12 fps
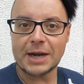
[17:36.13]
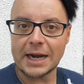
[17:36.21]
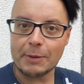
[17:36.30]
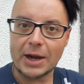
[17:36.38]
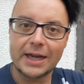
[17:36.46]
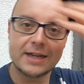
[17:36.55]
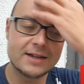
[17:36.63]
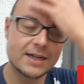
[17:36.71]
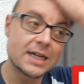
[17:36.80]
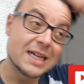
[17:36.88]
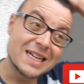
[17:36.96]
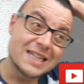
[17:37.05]
anyway,
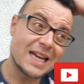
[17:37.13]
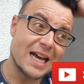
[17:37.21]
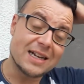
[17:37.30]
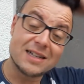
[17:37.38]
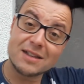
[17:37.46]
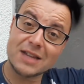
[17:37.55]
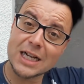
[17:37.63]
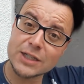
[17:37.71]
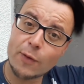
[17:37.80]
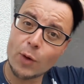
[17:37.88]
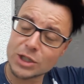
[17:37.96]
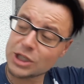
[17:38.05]
yeah, thanks
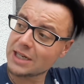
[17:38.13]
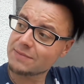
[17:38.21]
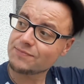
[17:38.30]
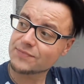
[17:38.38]
for watching.